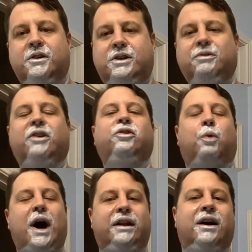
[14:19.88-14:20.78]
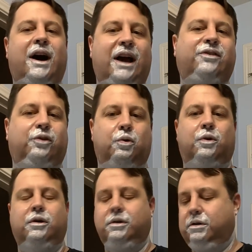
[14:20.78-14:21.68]
She was a twat in high
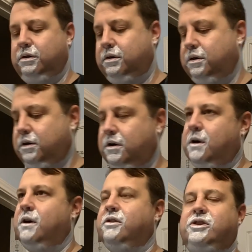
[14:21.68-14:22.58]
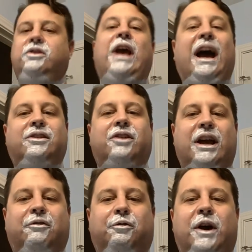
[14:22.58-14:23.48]
school. She acted
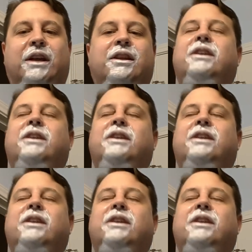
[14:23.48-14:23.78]
like a friend,